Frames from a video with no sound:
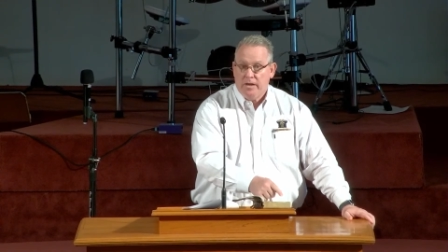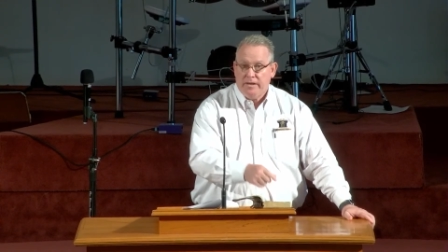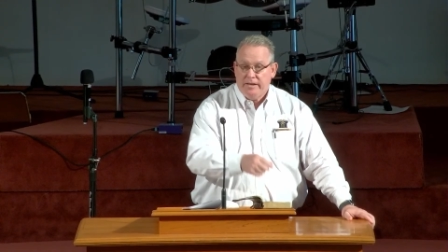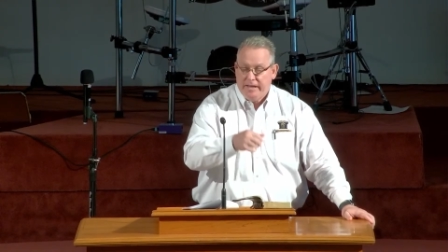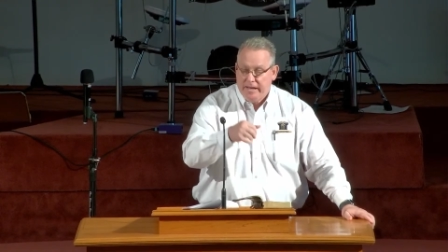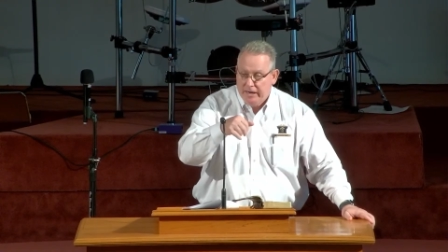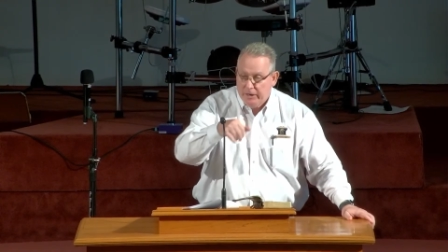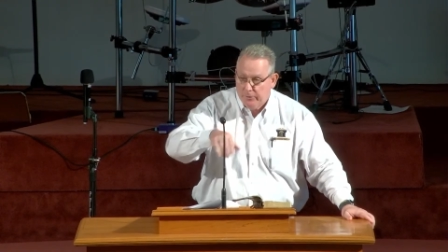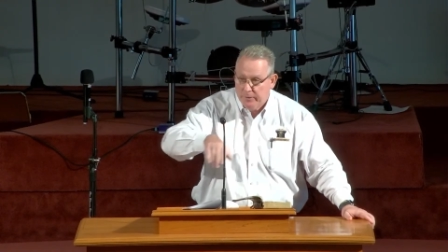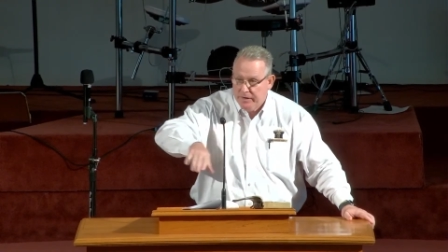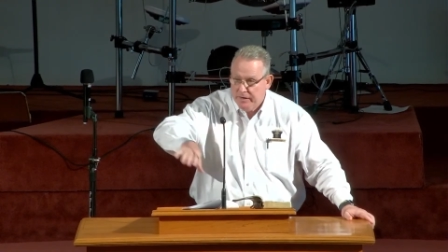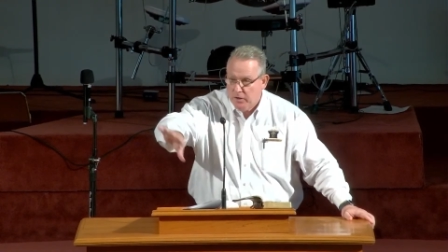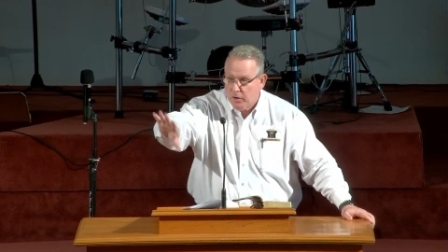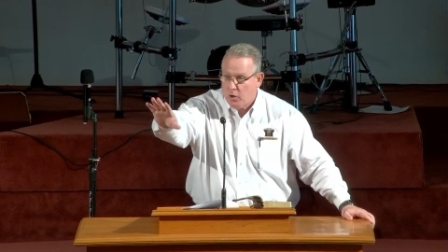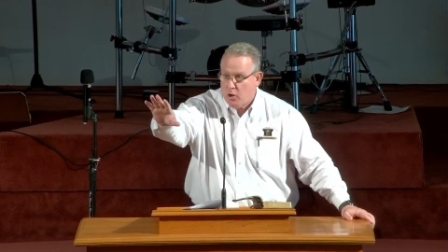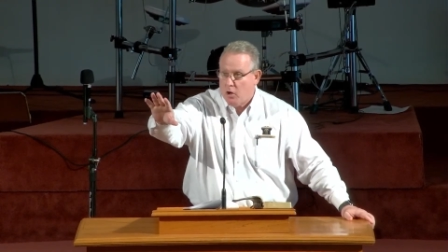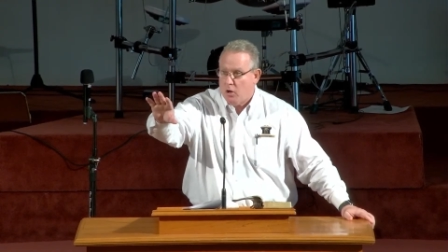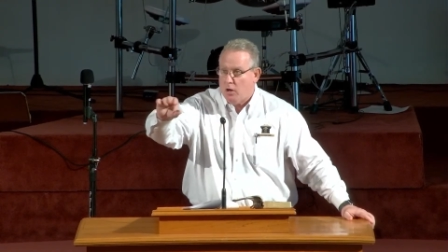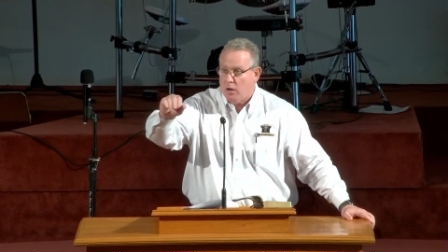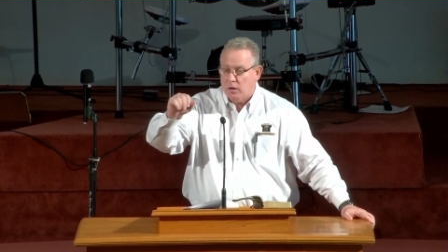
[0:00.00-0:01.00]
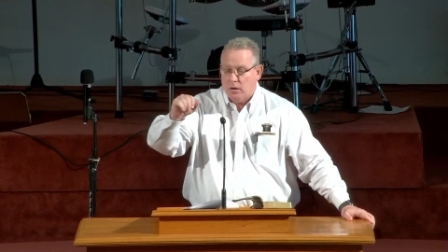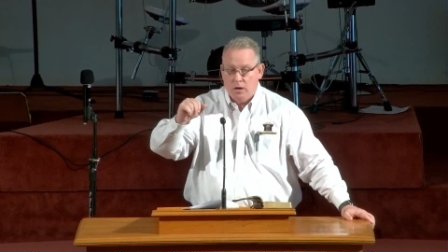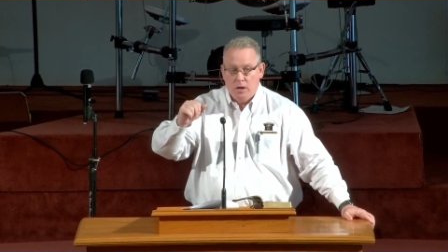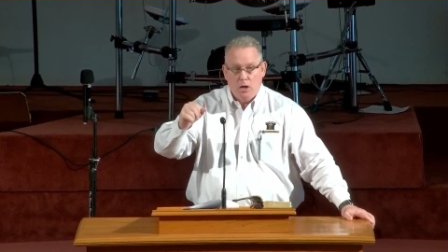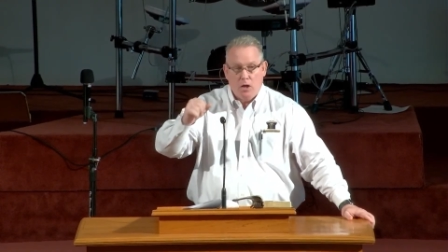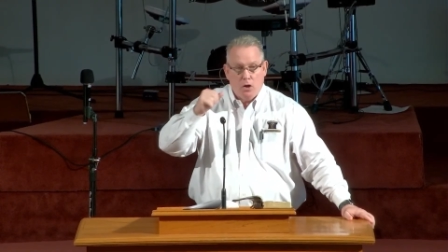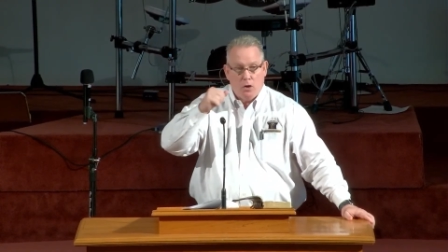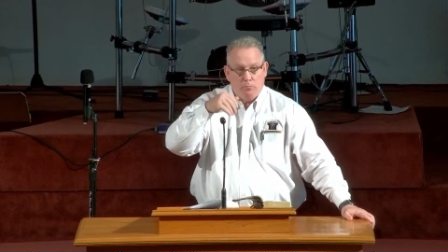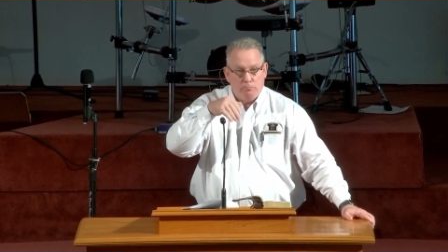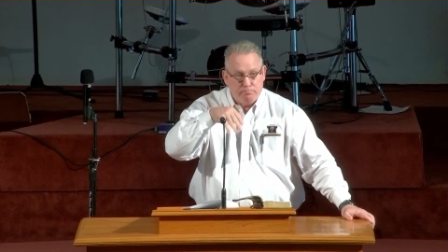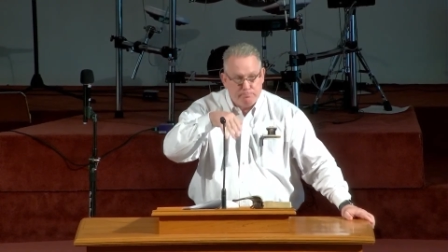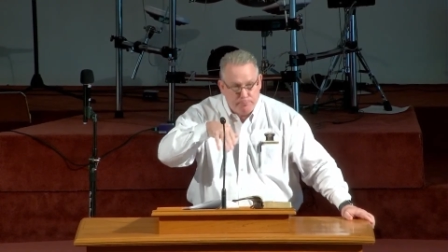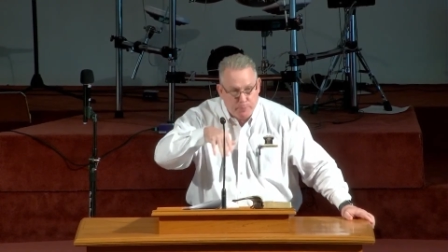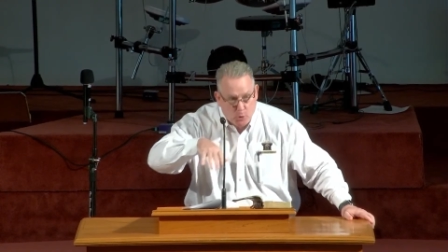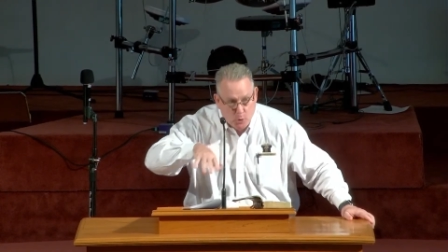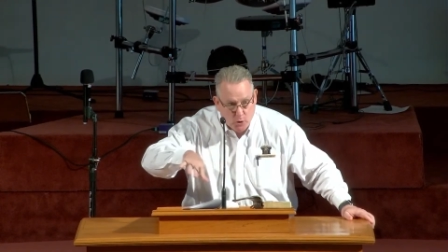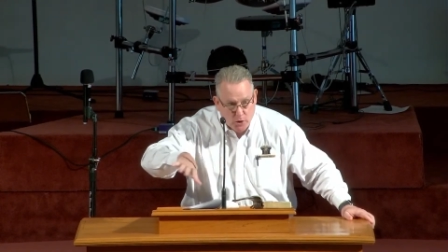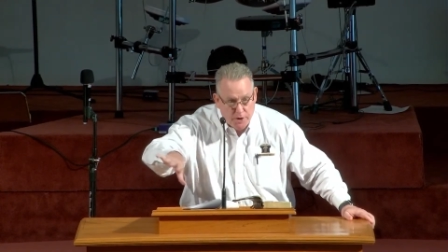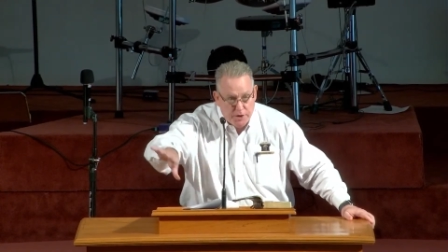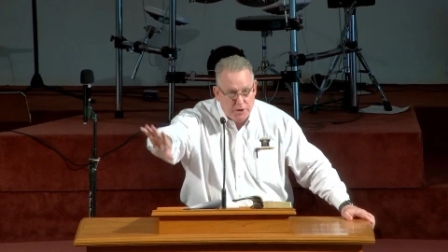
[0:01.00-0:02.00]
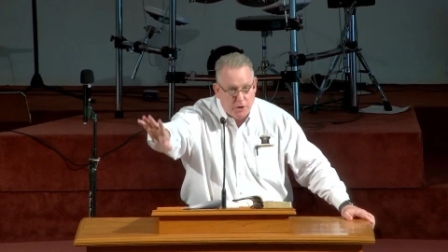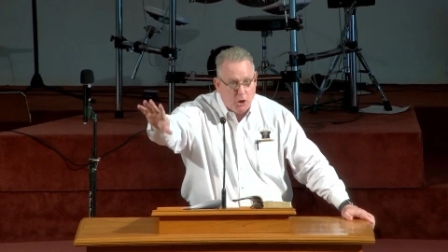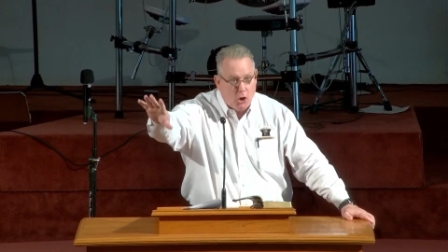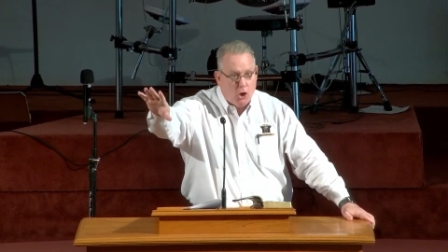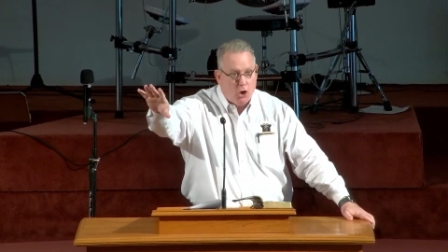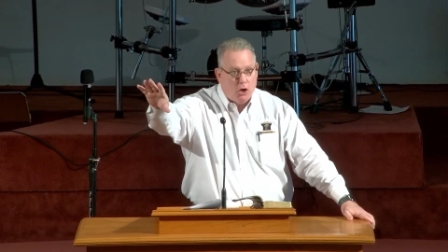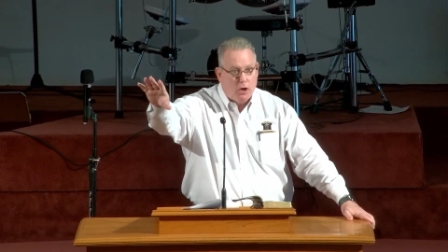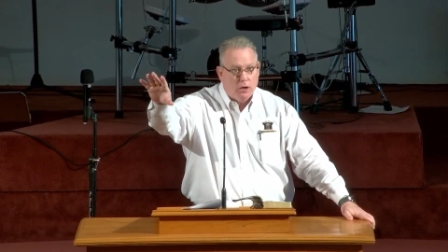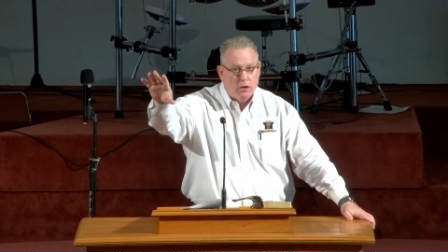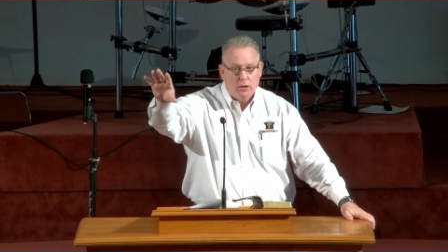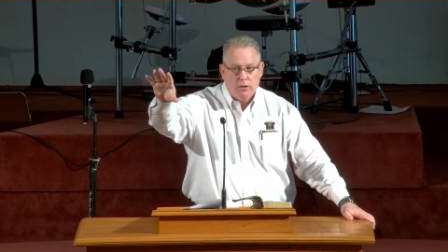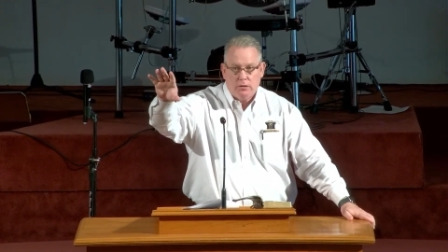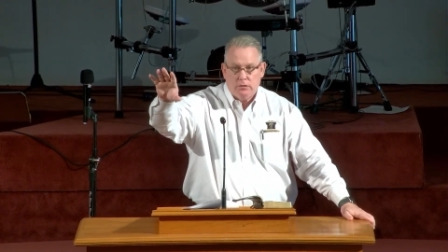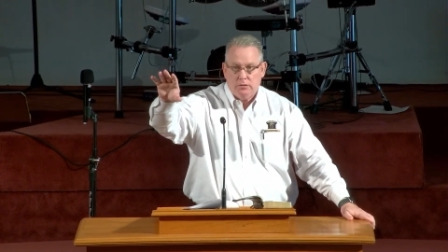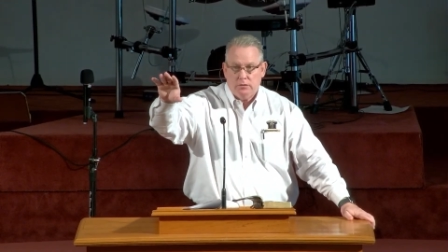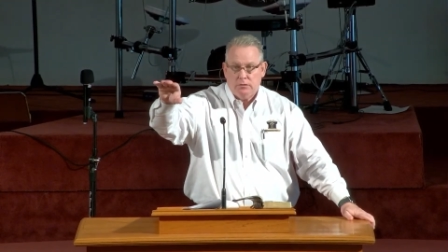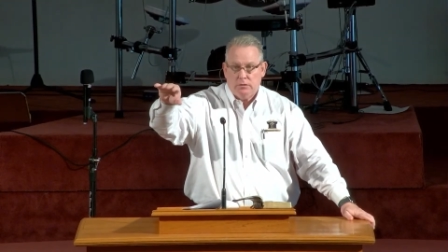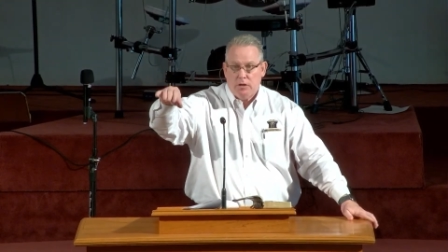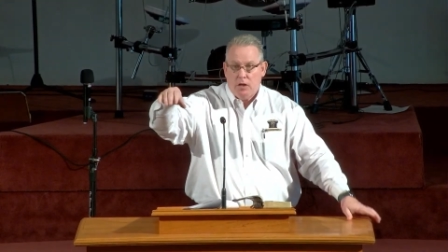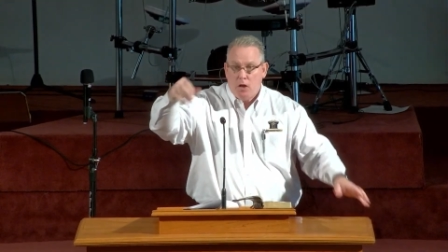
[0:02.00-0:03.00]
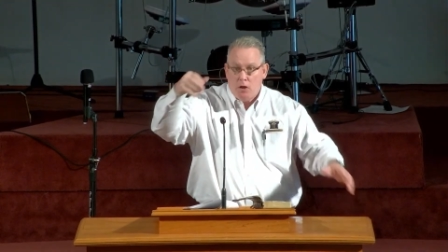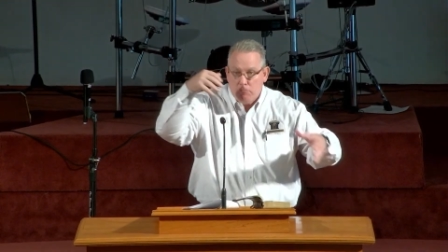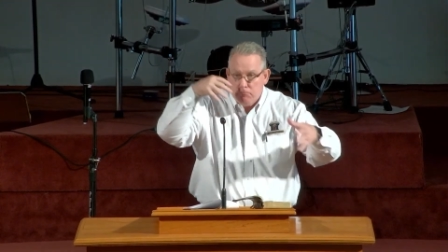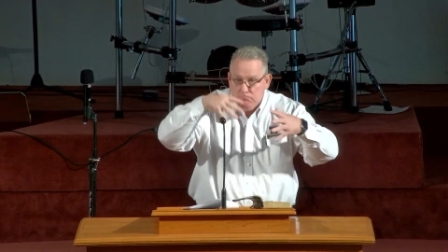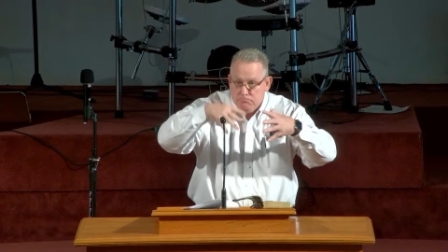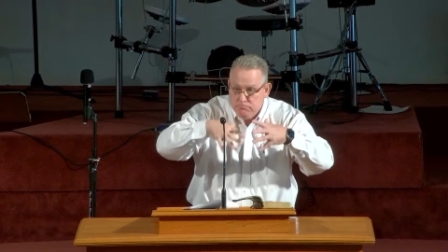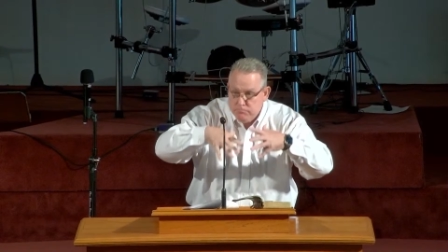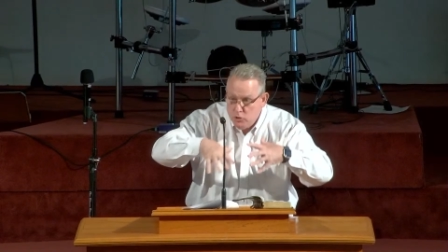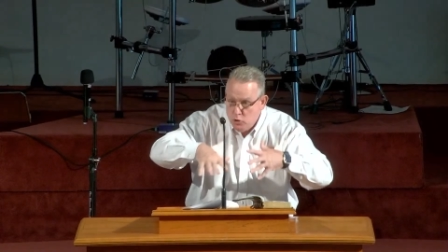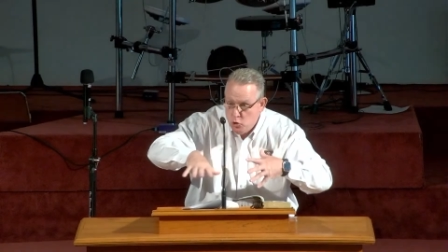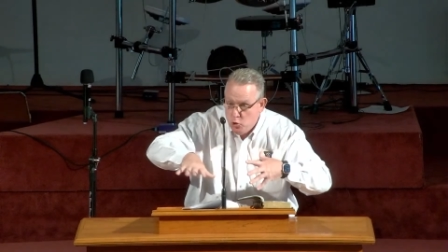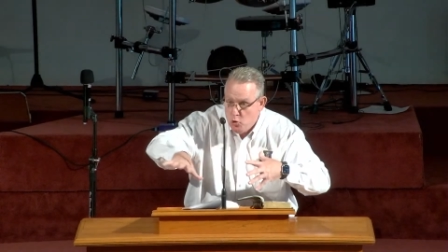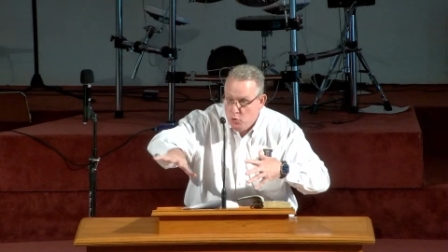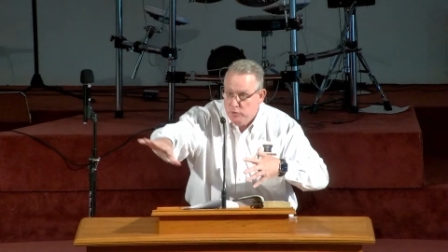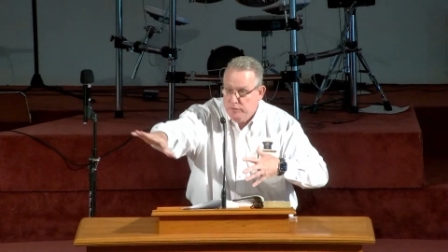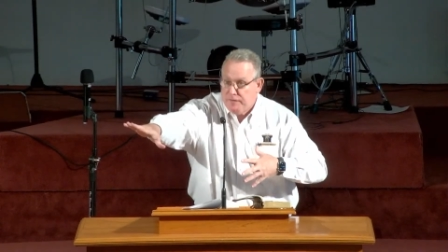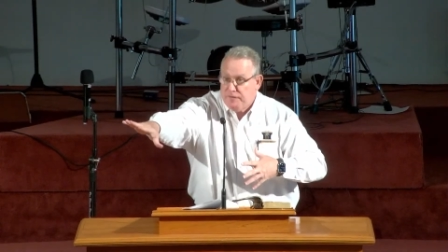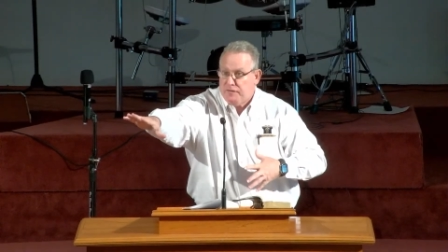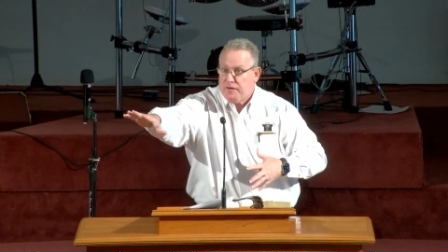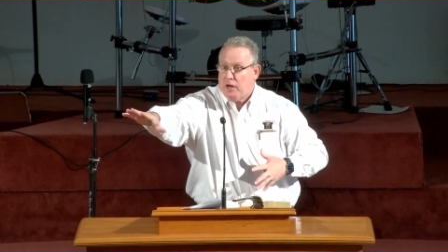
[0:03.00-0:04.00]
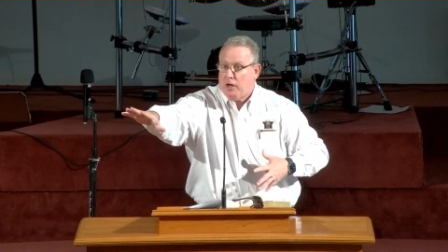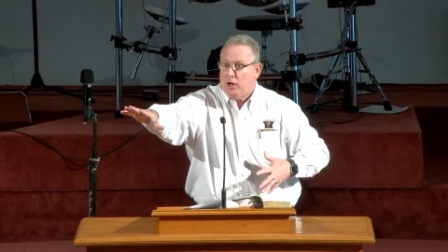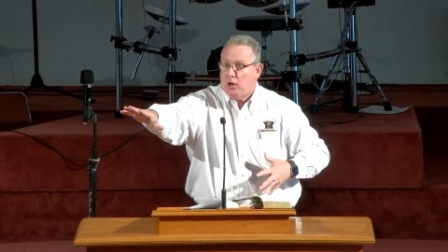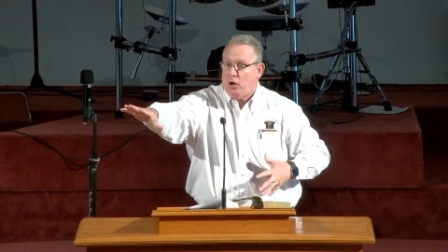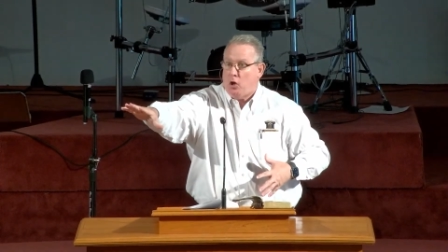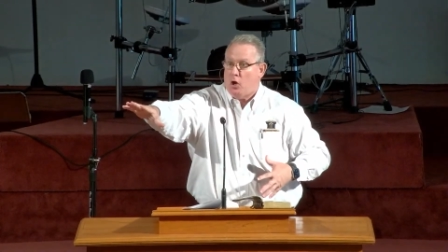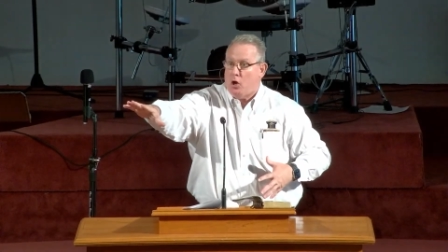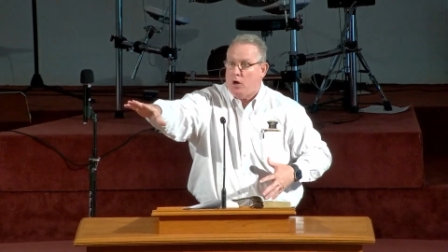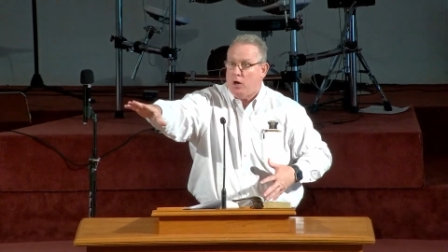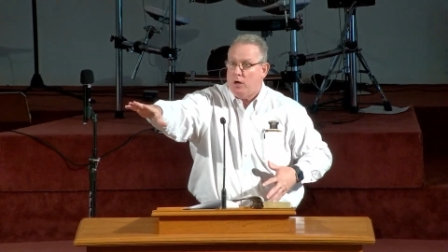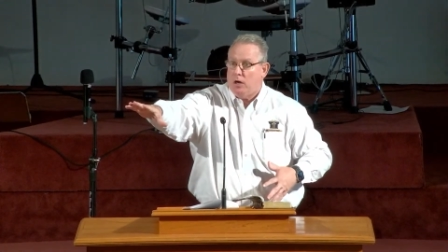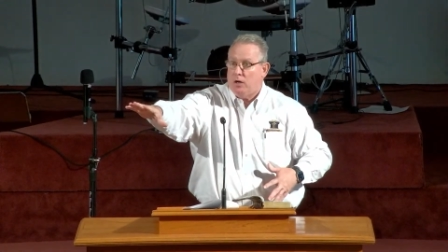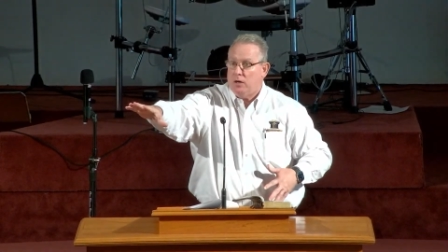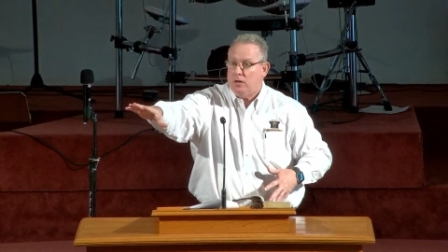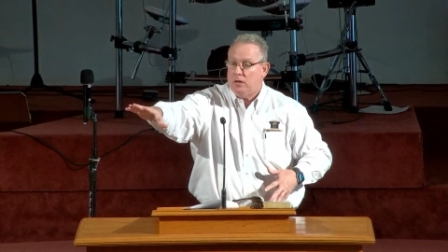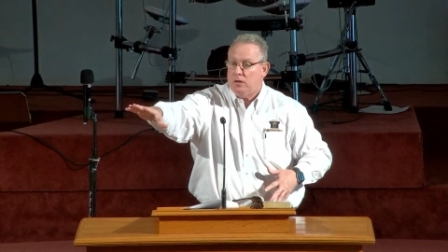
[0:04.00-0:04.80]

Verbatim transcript: Carried along, borne along, moved along.